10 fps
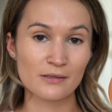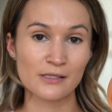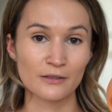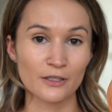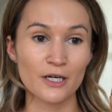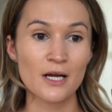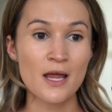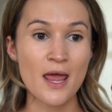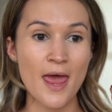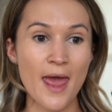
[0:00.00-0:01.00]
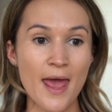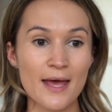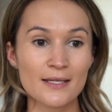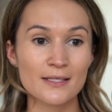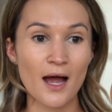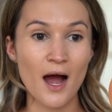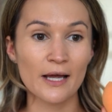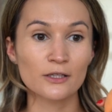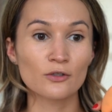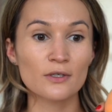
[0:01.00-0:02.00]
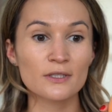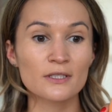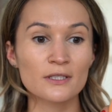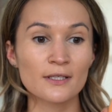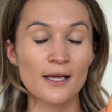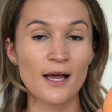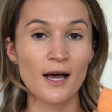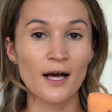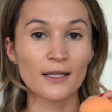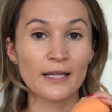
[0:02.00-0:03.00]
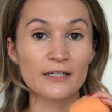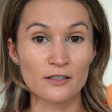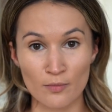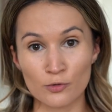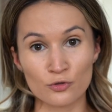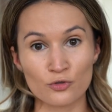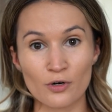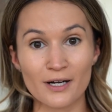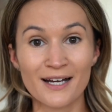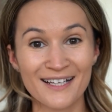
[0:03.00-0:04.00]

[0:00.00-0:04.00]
concealer and I looked like Dumbledore.